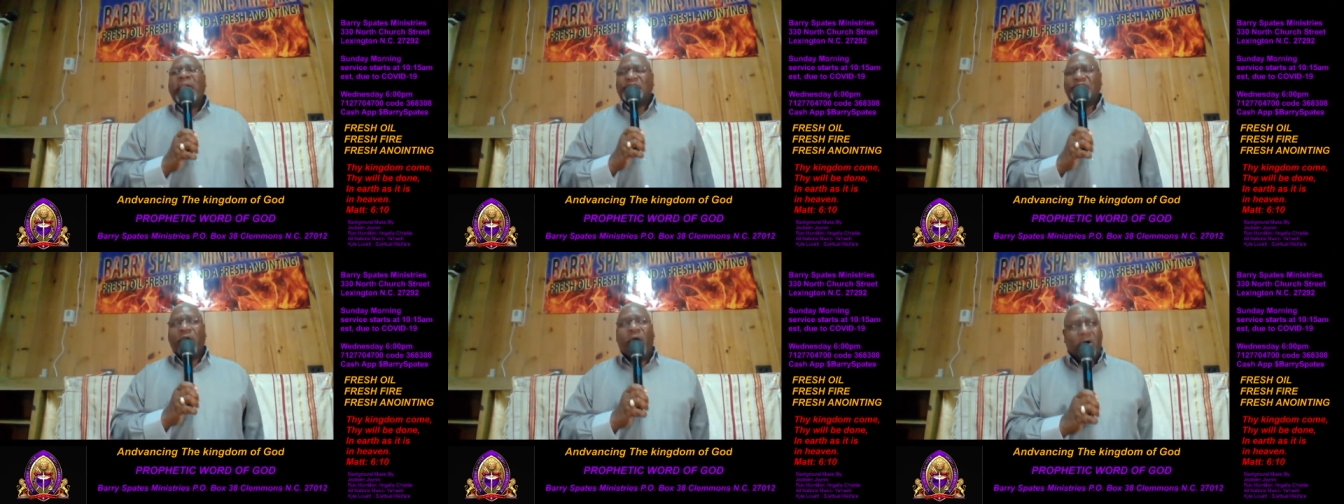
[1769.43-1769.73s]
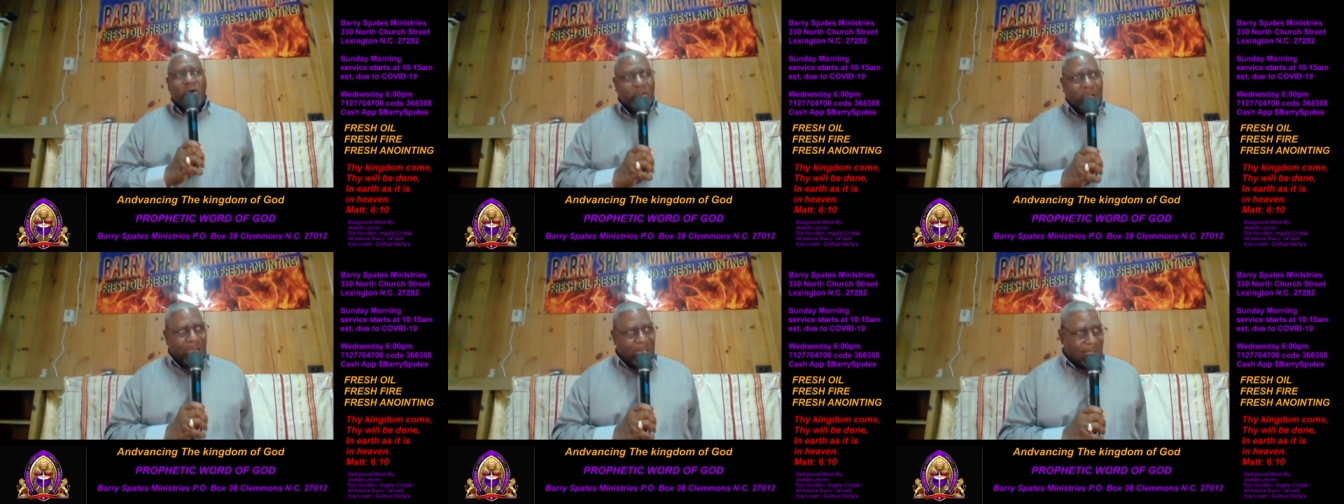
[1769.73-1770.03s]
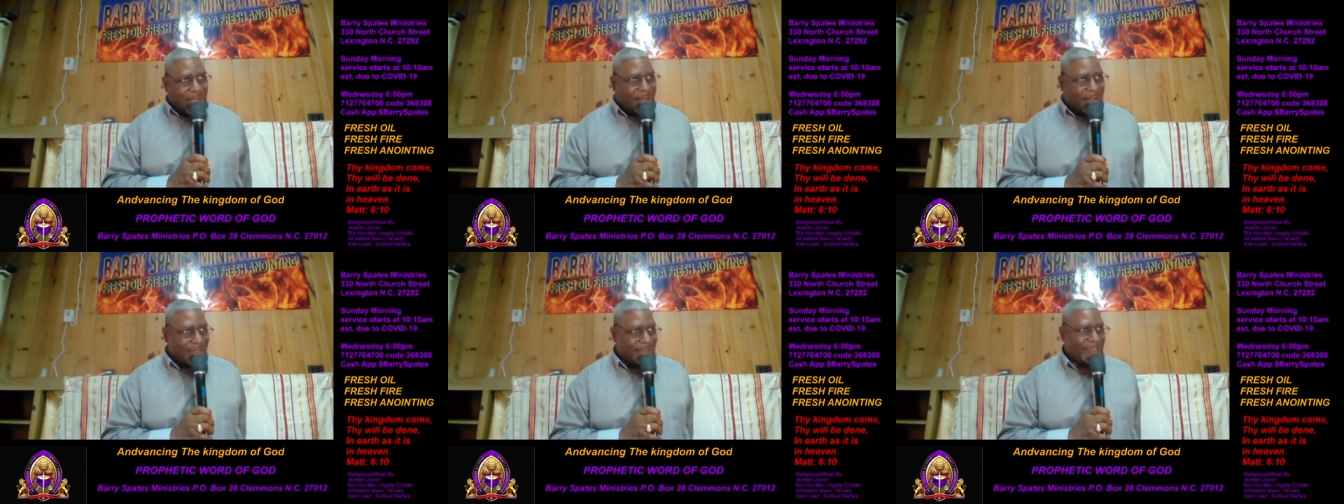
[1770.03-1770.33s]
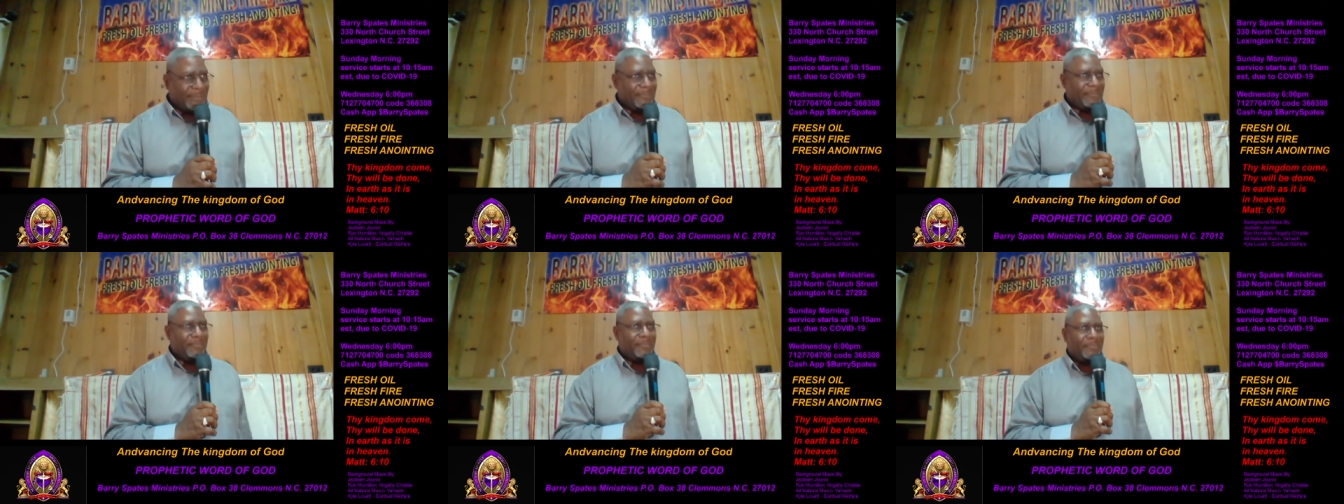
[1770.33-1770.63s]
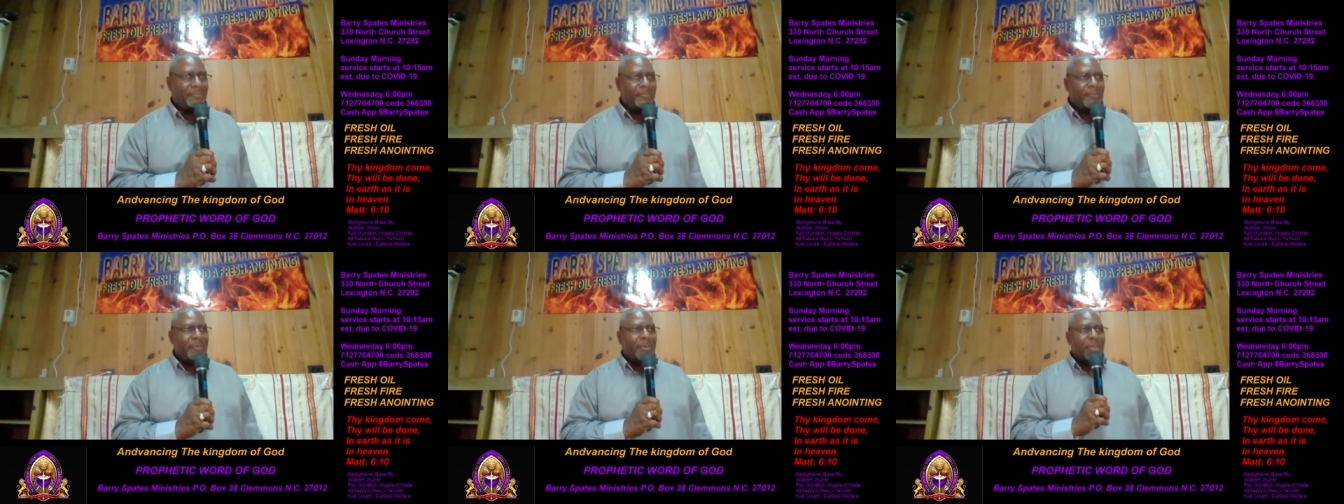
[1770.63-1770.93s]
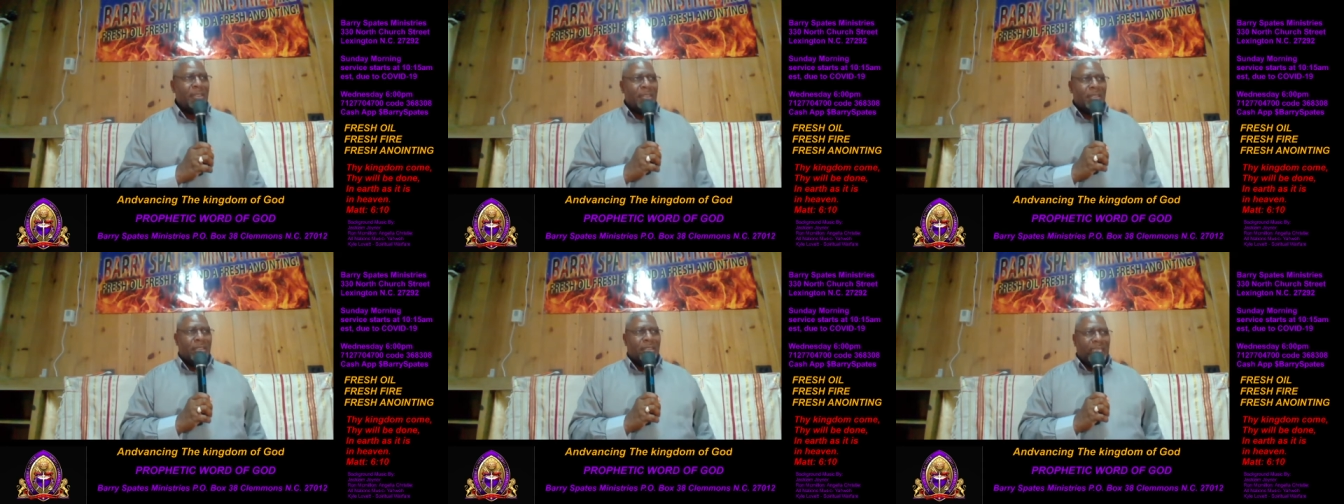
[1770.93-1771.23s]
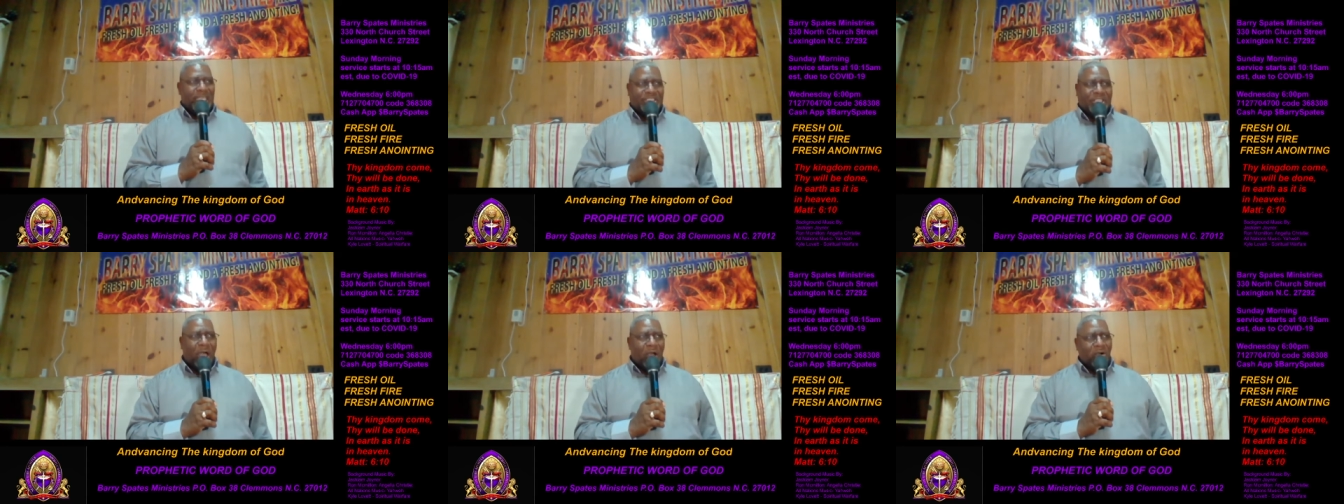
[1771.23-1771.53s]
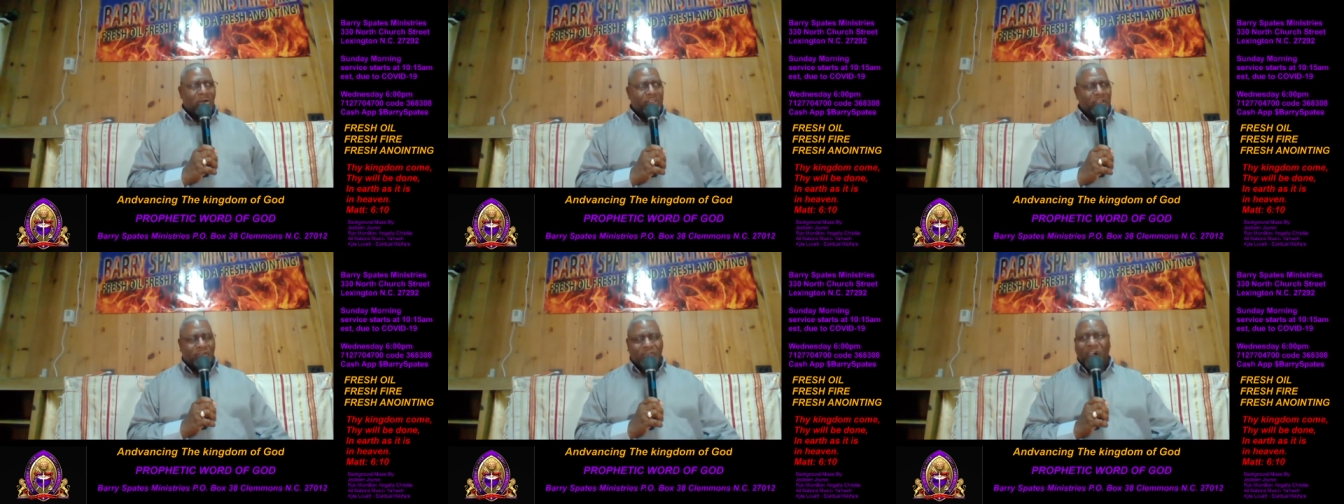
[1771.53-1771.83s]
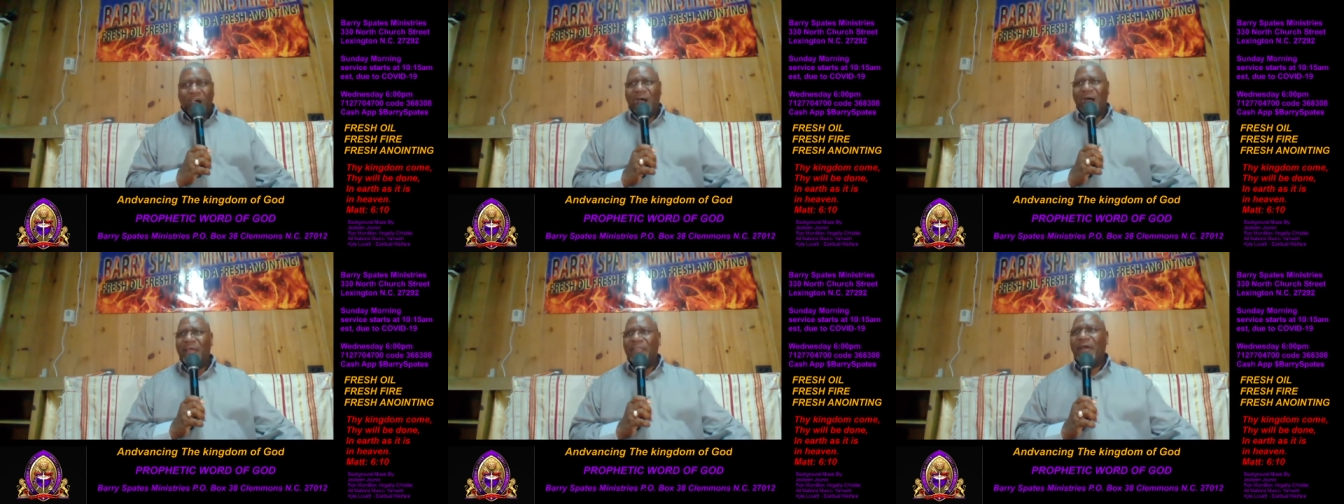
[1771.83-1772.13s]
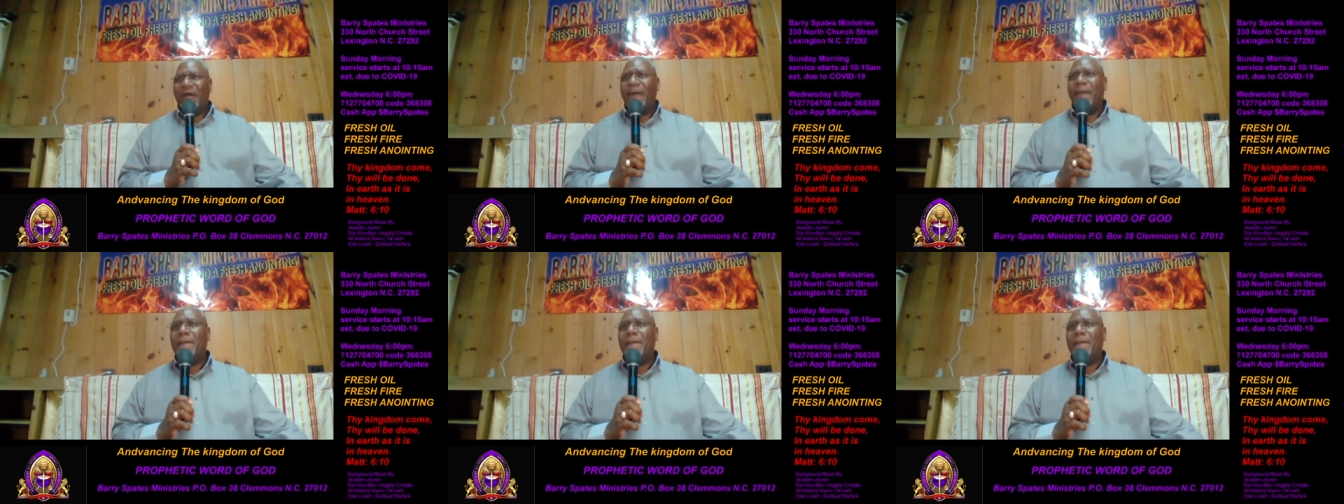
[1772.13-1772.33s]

It's all God. It's all the Father.